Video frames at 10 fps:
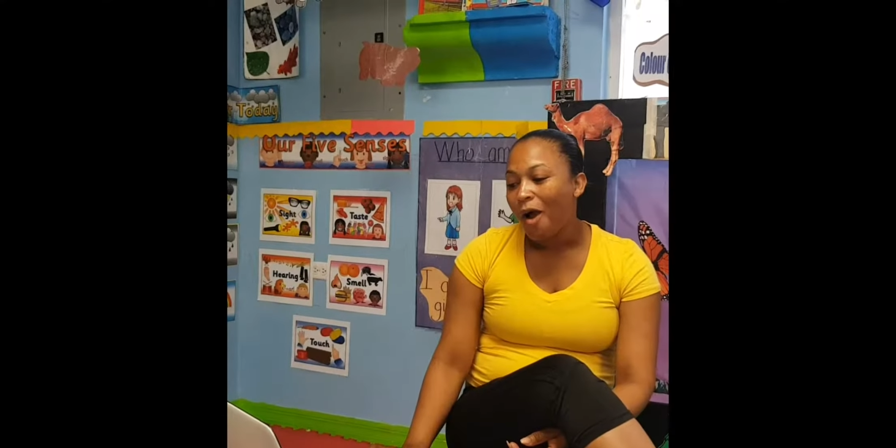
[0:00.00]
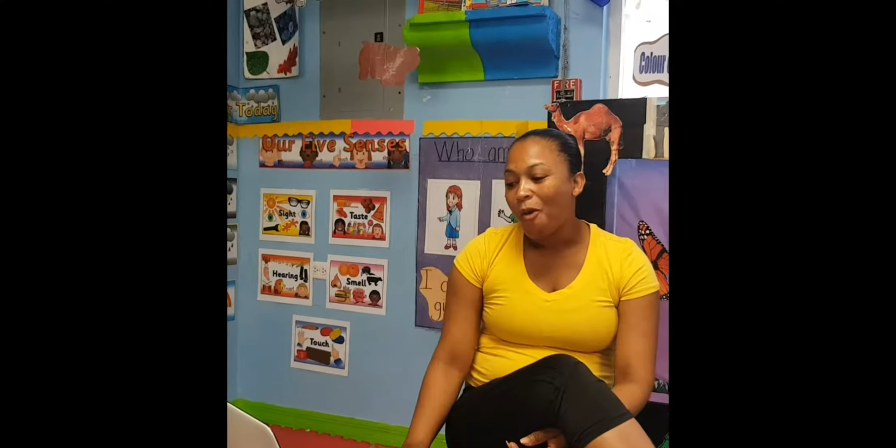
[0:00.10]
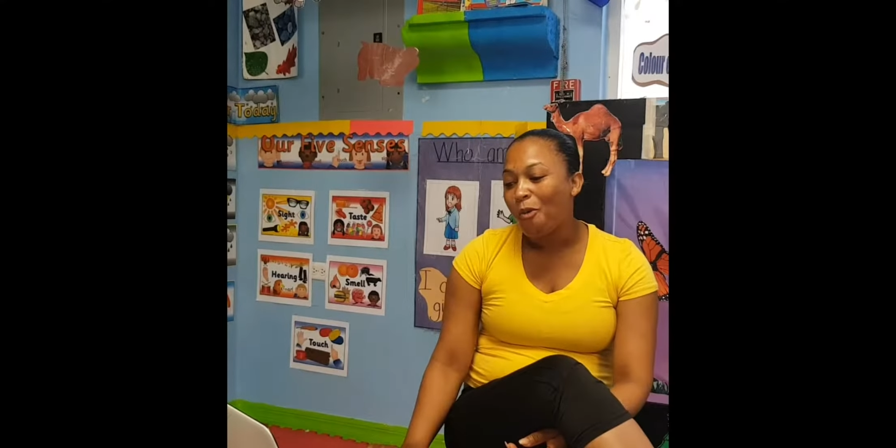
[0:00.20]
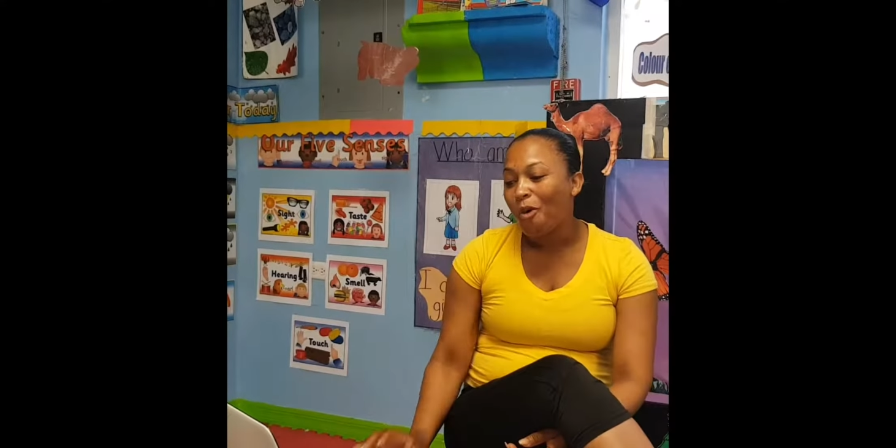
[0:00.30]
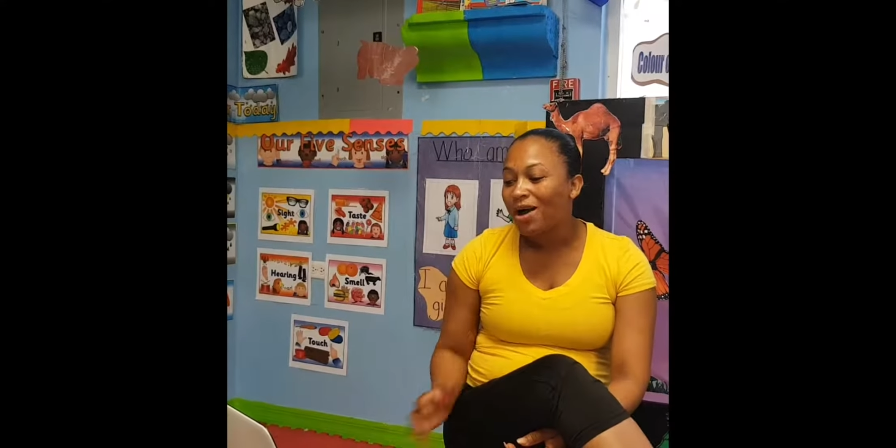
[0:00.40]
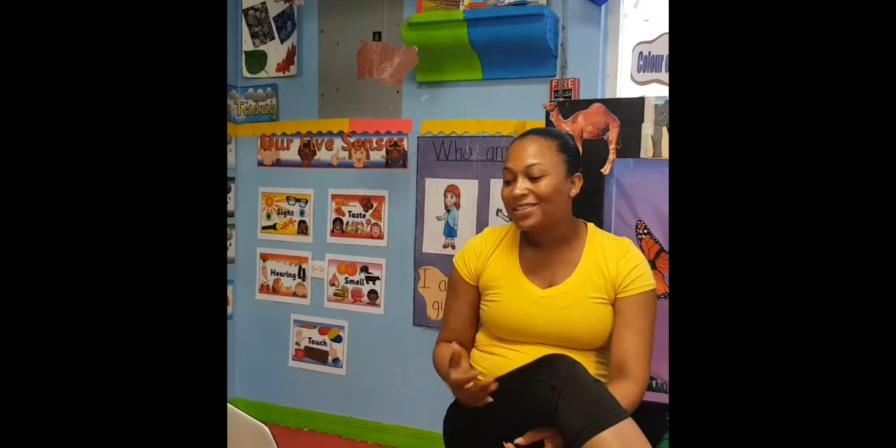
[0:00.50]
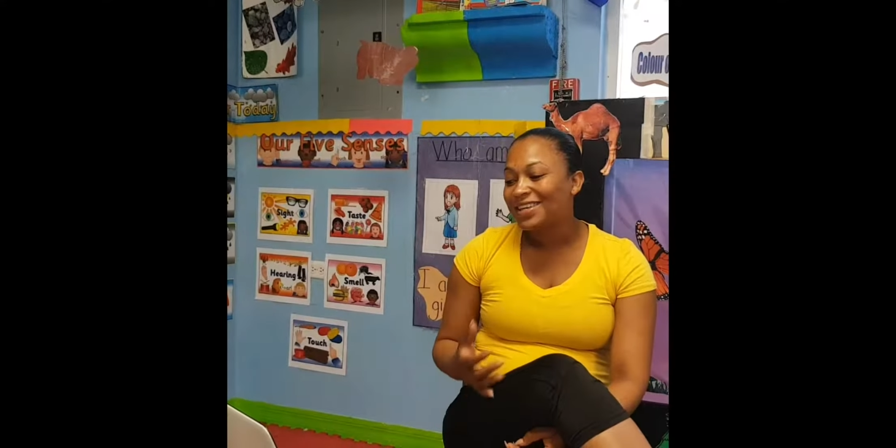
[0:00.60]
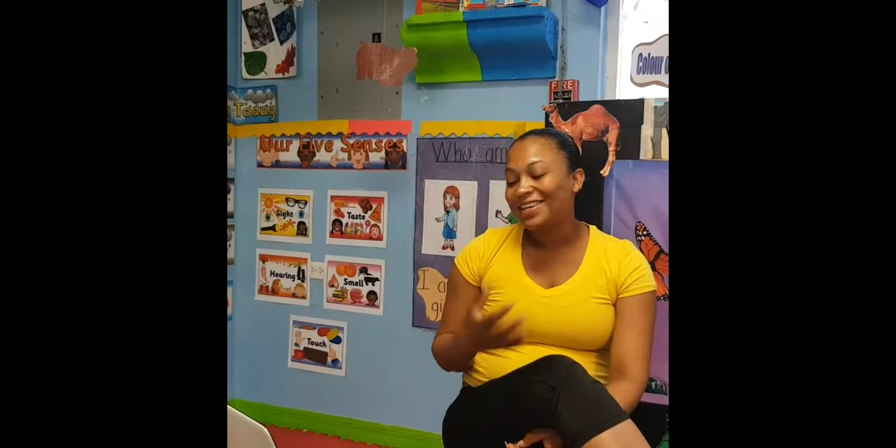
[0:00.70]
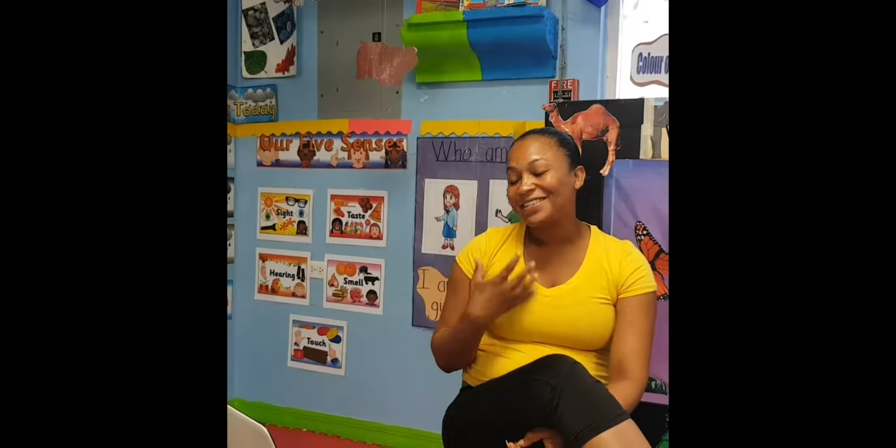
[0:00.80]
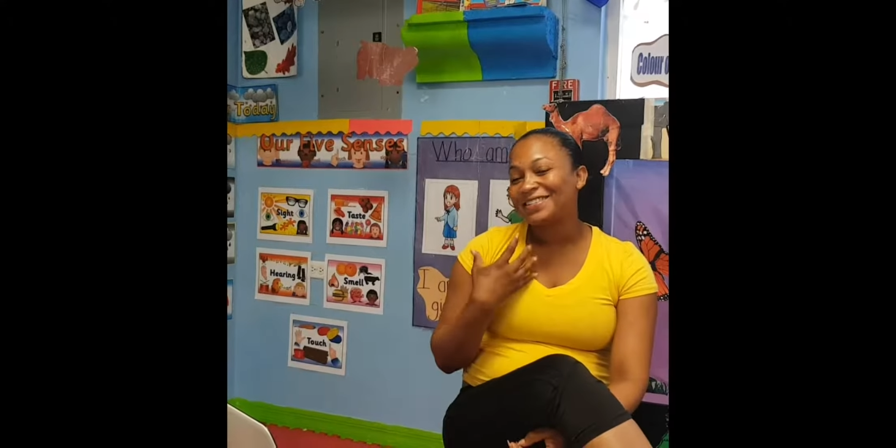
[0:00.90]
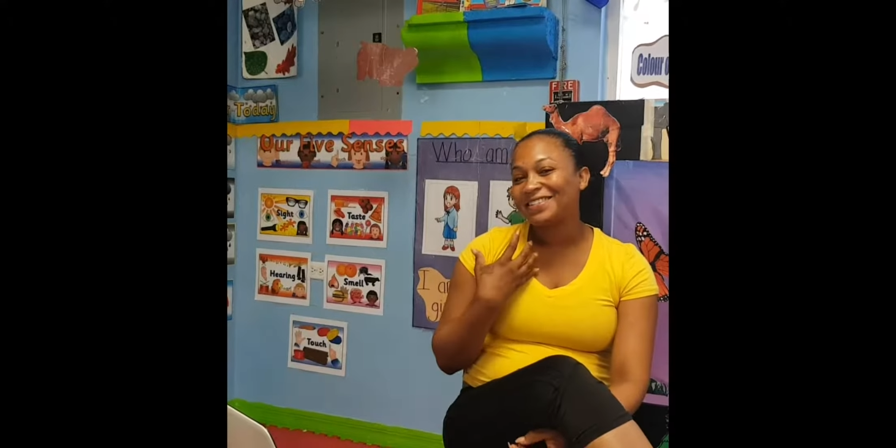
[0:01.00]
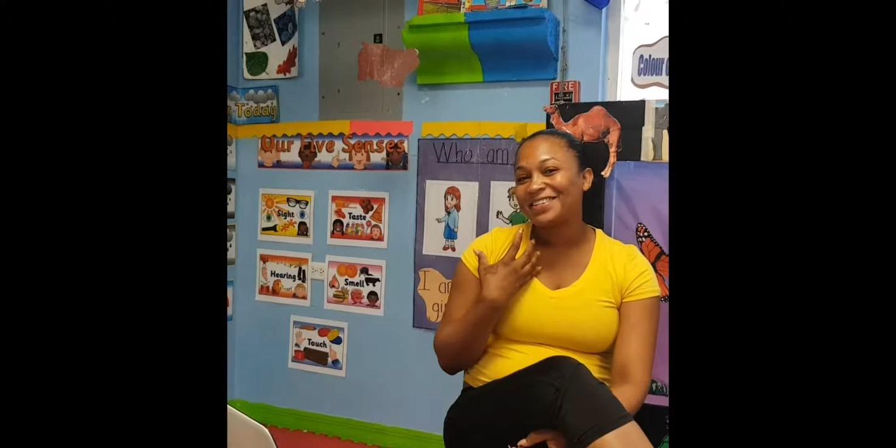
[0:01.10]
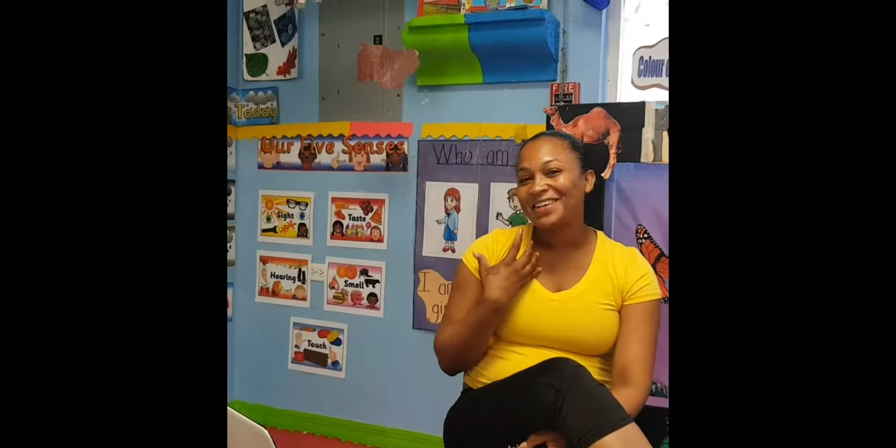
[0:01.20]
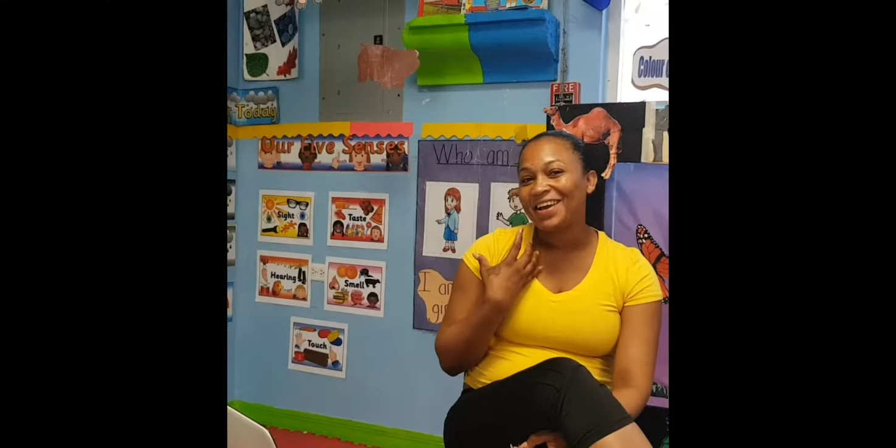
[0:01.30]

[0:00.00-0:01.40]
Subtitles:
what is